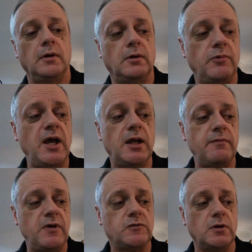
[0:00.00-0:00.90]
We had
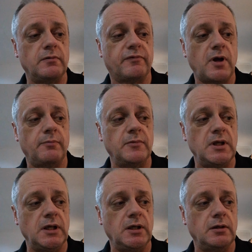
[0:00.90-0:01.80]
a visit from
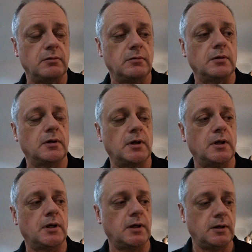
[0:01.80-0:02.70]
the
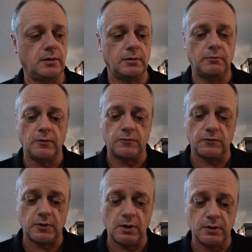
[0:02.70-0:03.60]
what is
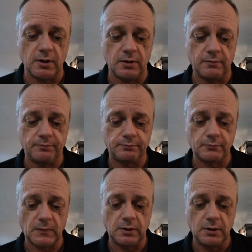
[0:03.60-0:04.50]
this here? The
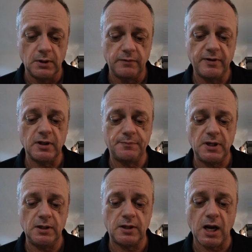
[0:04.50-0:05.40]

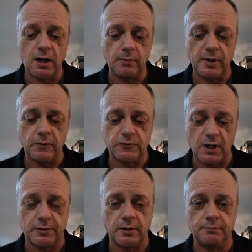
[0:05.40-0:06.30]
Philippine Carabao
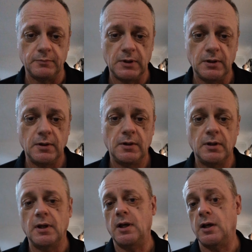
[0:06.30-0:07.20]
Center,
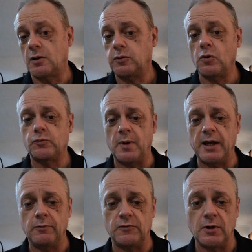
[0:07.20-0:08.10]
close
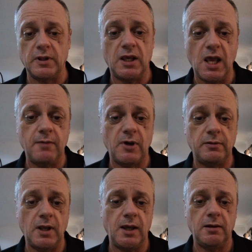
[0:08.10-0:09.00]
by to us here. They came
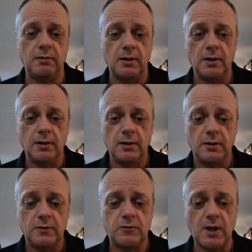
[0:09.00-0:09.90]
and they
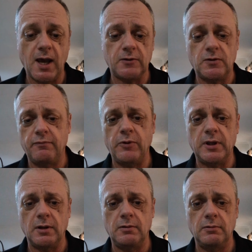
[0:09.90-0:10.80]
asked if we
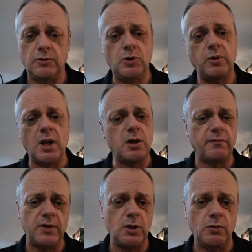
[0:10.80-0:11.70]
could do an
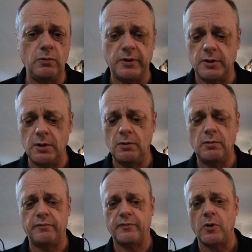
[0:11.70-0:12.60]
interview with
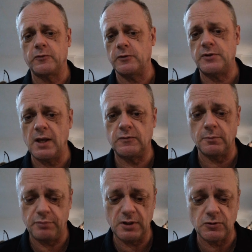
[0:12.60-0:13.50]
you folks and take
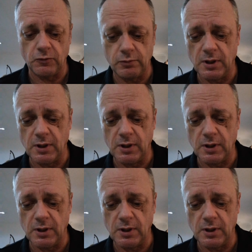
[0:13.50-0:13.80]
some pictures.